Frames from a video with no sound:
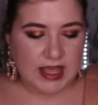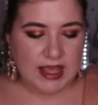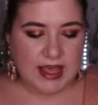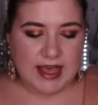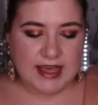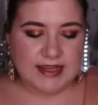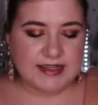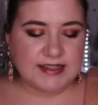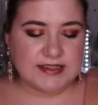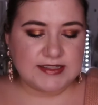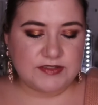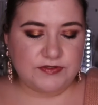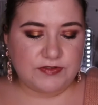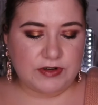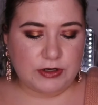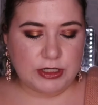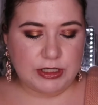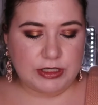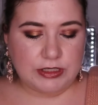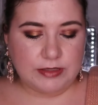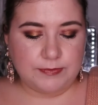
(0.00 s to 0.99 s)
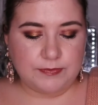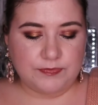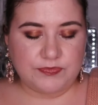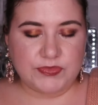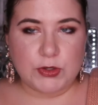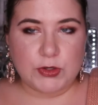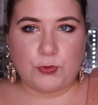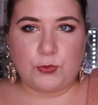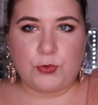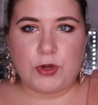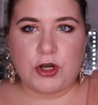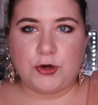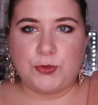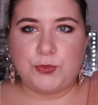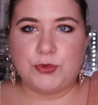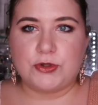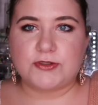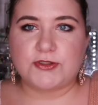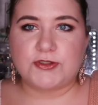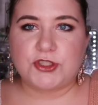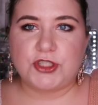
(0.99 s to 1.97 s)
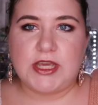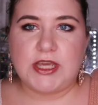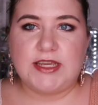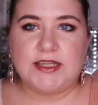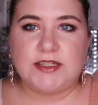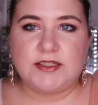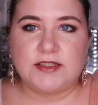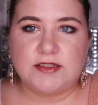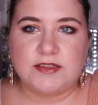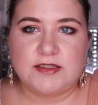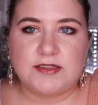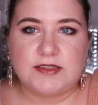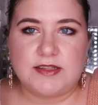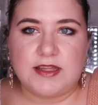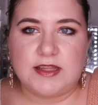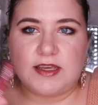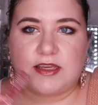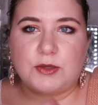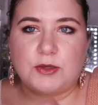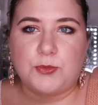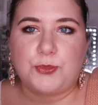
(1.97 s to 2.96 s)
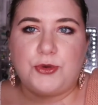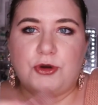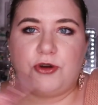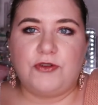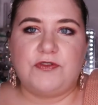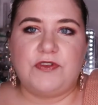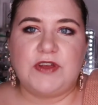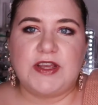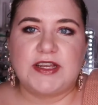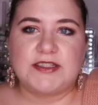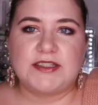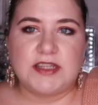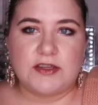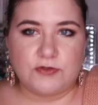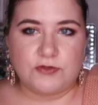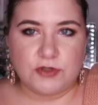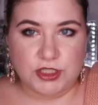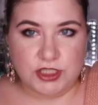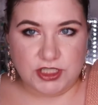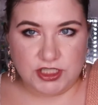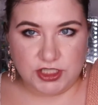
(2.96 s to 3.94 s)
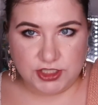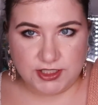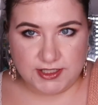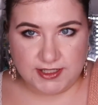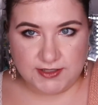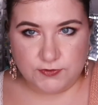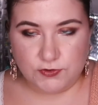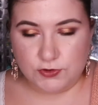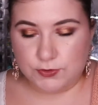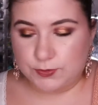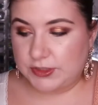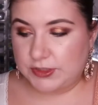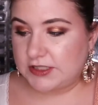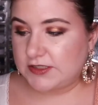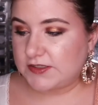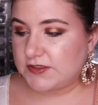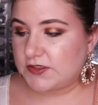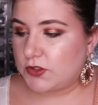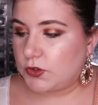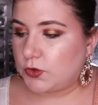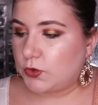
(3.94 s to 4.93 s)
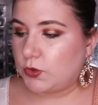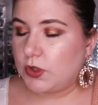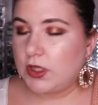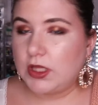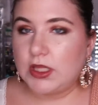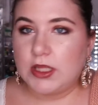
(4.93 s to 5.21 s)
and it's a very wearable shade. It's like a perfect everyday shade for me, so